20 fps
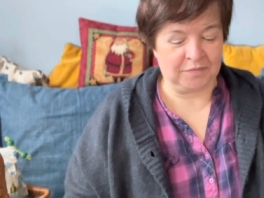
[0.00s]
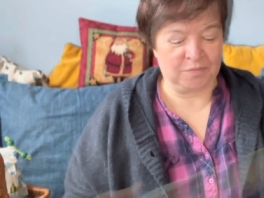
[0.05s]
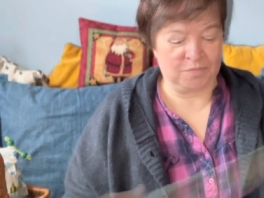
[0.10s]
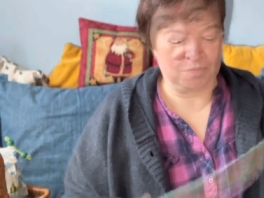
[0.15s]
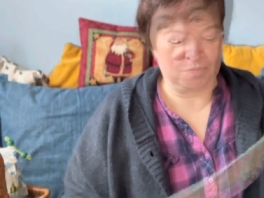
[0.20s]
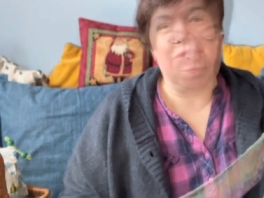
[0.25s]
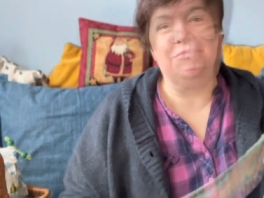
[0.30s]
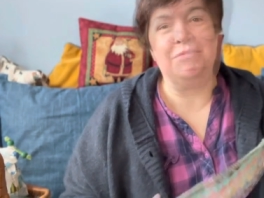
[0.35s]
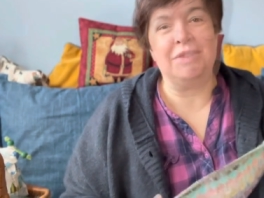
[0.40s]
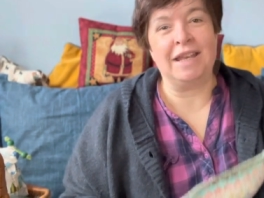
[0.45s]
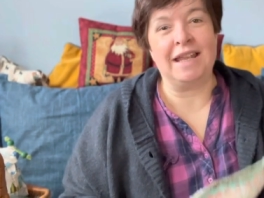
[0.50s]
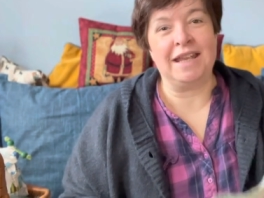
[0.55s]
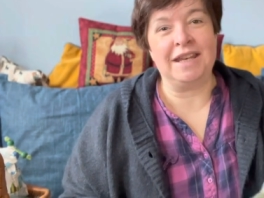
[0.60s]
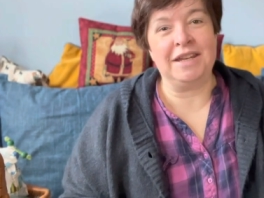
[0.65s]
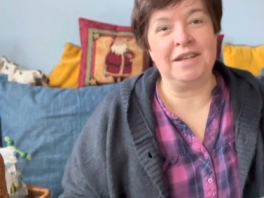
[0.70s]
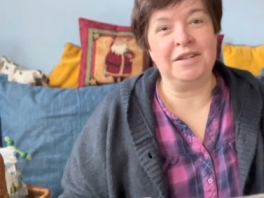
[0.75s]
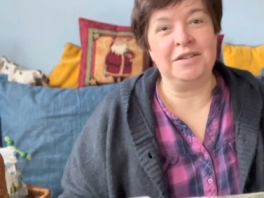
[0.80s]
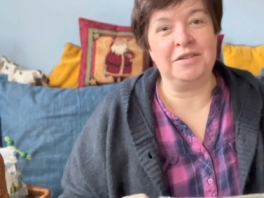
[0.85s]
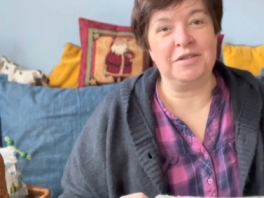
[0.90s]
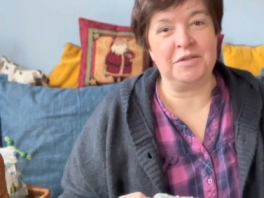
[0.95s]
I'm
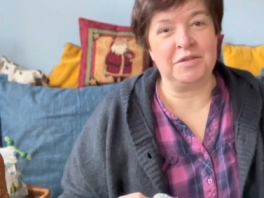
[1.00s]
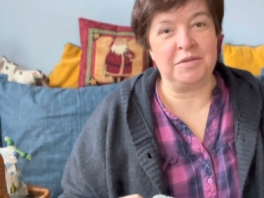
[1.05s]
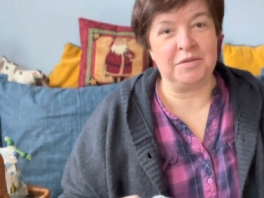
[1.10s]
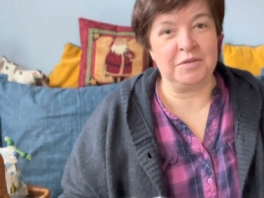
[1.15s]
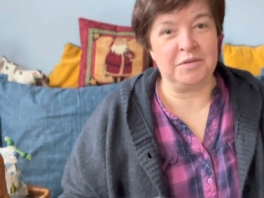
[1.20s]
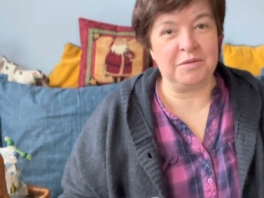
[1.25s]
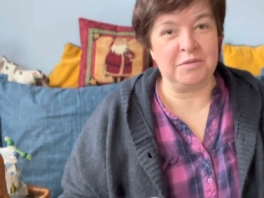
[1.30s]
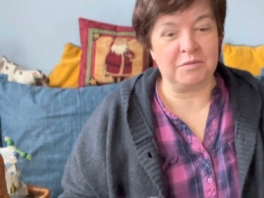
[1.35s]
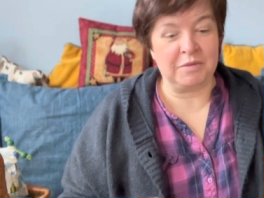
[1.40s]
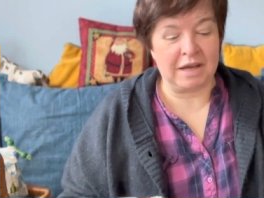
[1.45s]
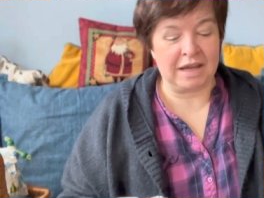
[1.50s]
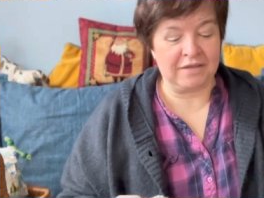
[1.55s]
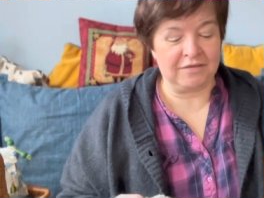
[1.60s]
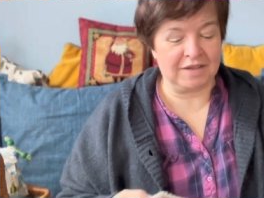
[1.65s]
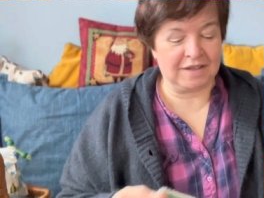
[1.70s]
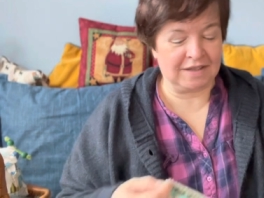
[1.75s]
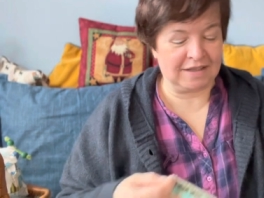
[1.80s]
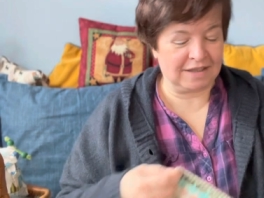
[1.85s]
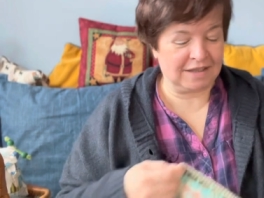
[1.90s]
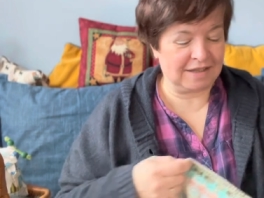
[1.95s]
planning to wear
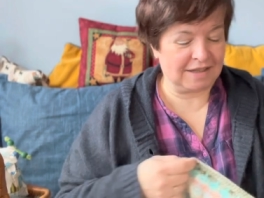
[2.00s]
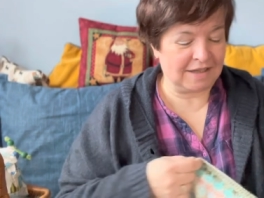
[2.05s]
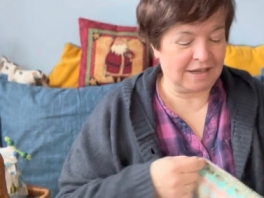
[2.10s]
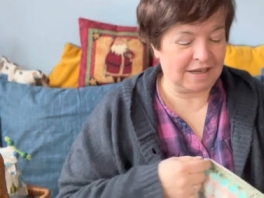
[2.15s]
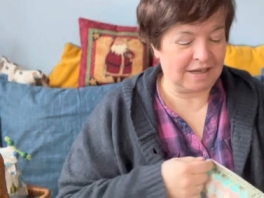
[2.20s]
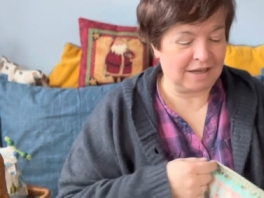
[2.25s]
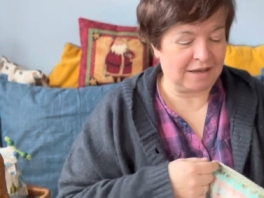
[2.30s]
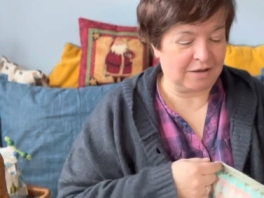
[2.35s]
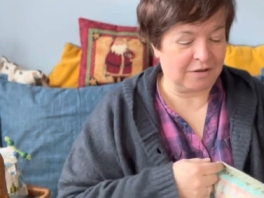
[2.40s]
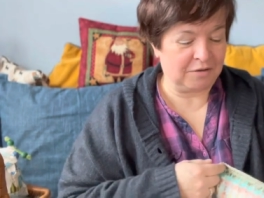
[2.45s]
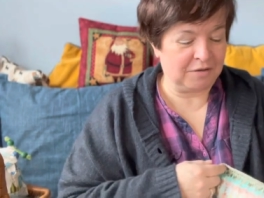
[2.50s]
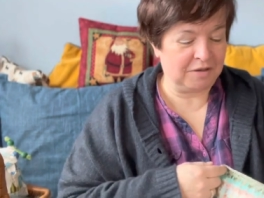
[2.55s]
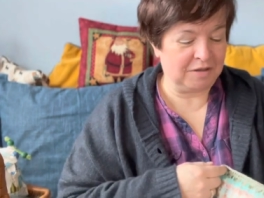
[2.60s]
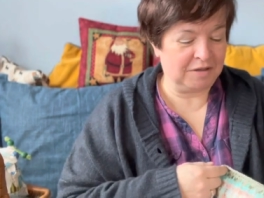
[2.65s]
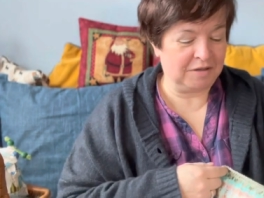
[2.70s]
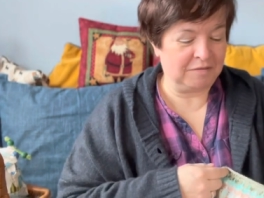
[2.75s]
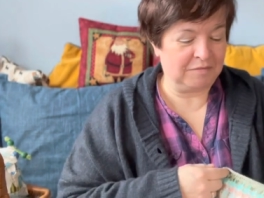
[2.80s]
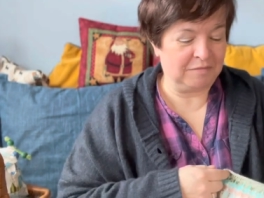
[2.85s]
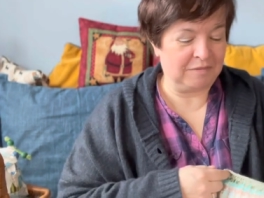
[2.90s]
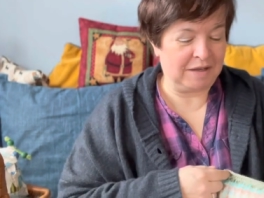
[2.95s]
this inside out,
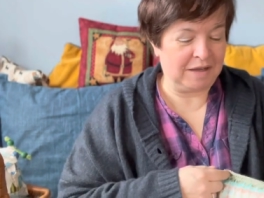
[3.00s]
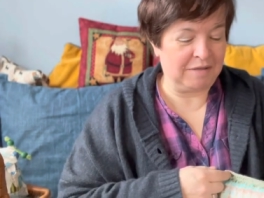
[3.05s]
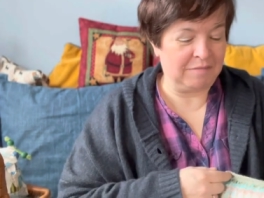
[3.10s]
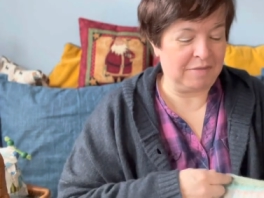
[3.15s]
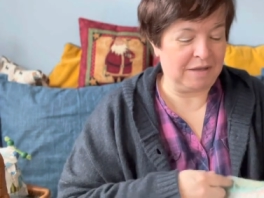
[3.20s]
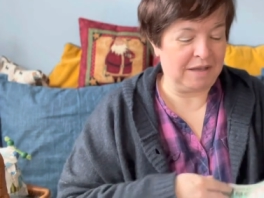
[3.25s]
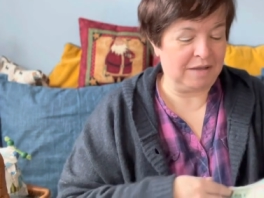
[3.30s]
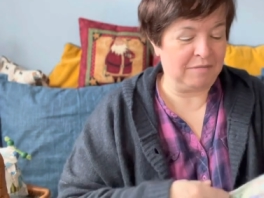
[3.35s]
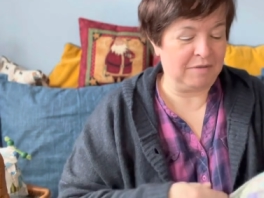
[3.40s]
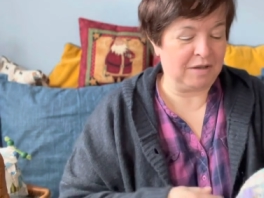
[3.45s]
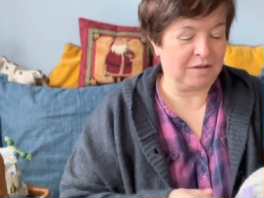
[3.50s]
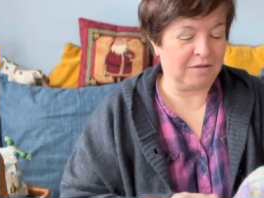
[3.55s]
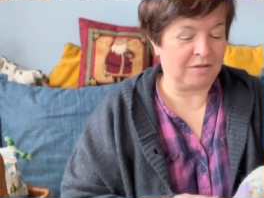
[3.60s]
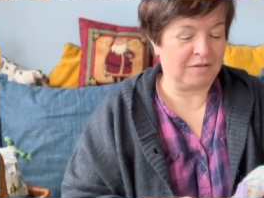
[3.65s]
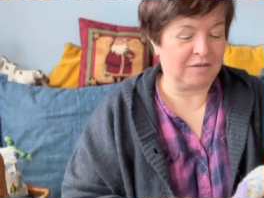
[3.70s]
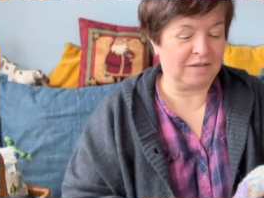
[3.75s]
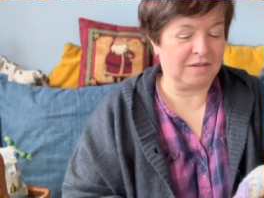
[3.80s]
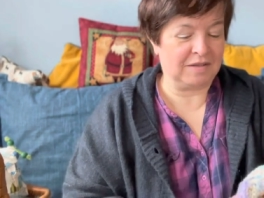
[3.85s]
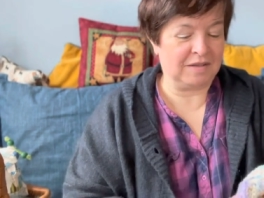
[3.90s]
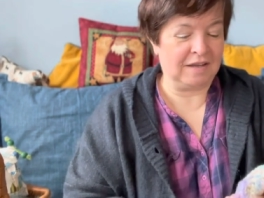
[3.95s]
maybe,
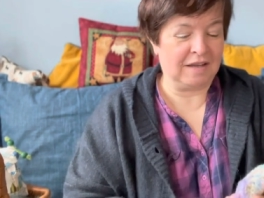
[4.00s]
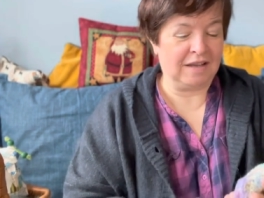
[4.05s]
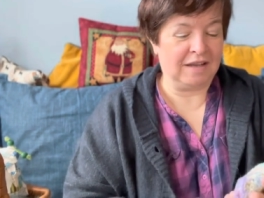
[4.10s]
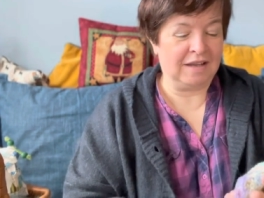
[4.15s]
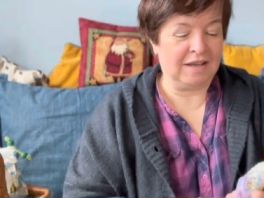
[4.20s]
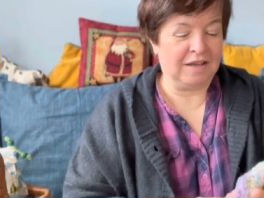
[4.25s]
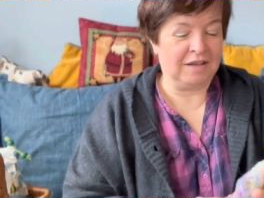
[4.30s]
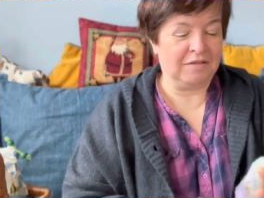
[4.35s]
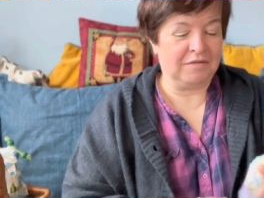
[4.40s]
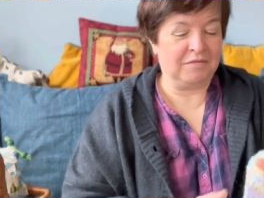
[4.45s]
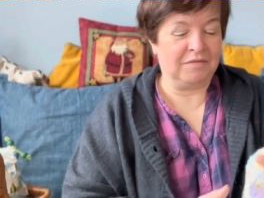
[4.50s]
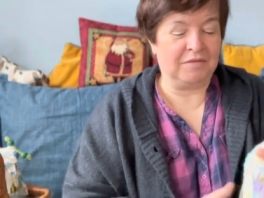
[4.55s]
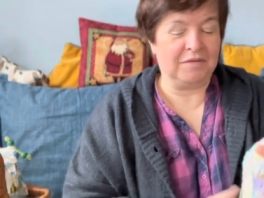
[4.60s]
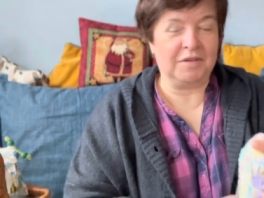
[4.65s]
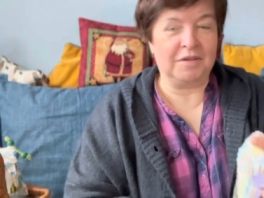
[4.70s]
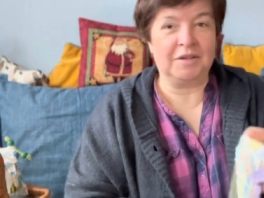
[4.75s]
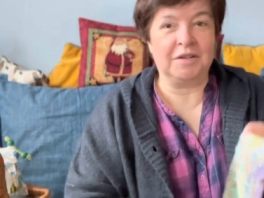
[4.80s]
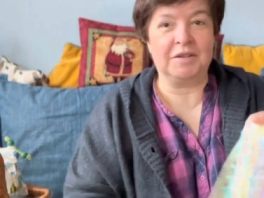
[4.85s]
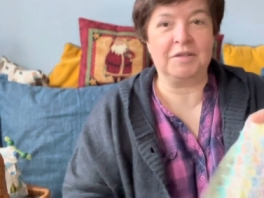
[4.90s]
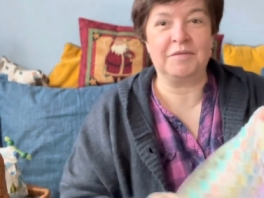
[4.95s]
because
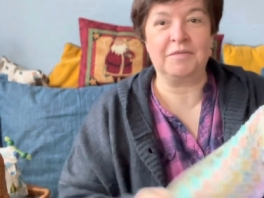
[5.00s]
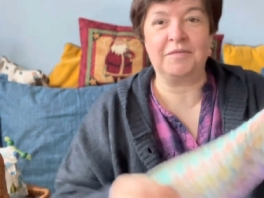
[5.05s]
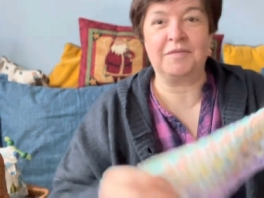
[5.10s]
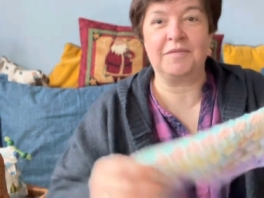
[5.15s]
the